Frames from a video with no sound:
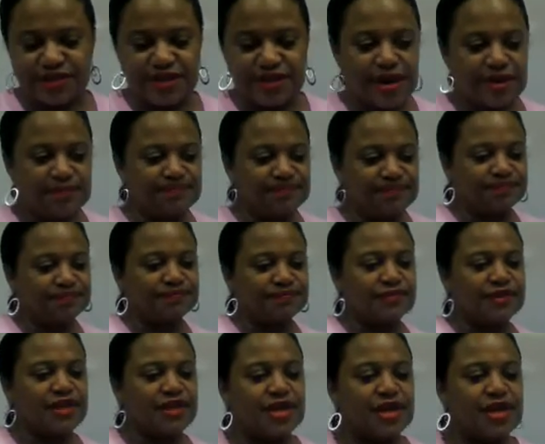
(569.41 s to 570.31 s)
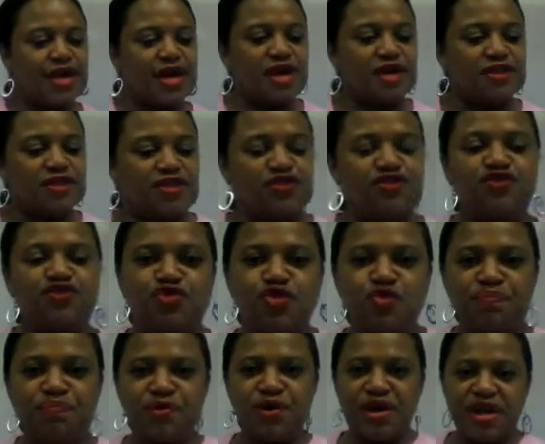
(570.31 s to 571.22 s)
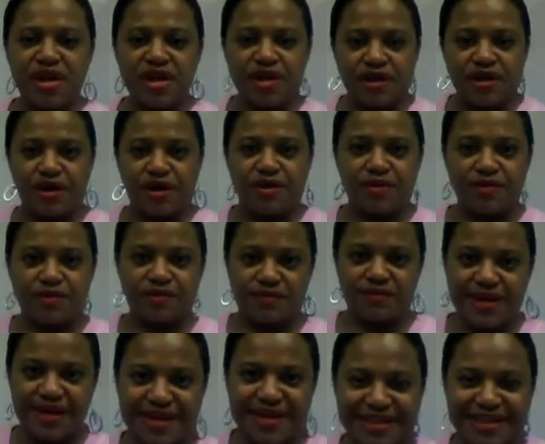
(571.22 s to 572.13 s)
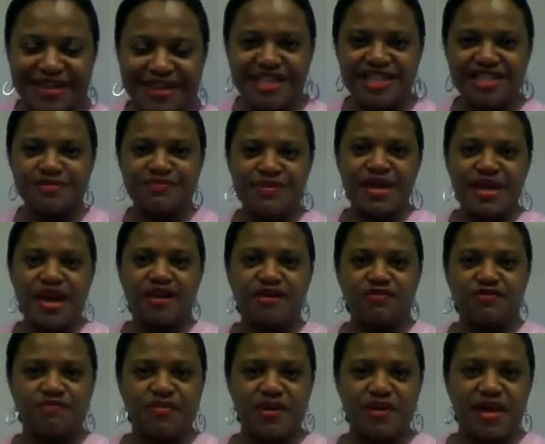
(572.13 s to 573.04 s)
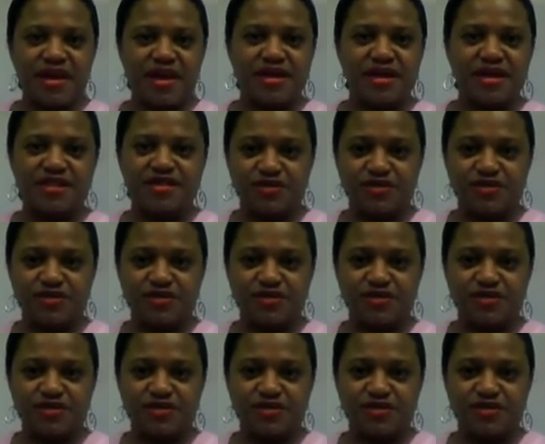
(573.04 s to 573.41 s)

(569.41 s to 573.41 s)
on time. The superego gets me out of bed.